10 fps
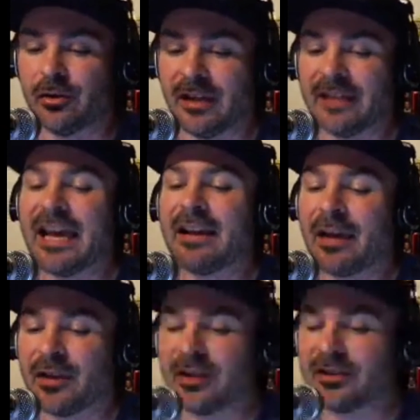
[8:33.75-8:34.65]
That, that I
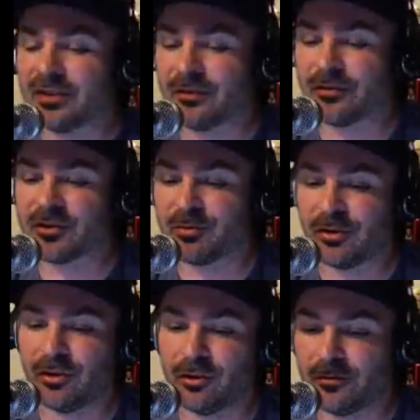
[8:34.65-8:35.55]
think is the difference
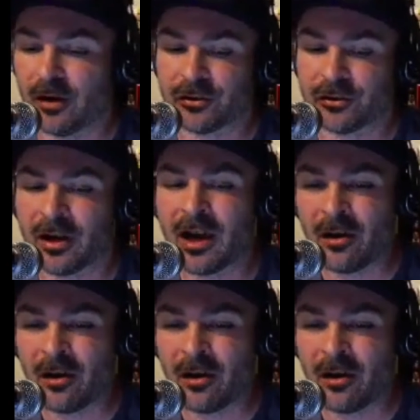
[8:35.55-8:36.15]
between you and Foster.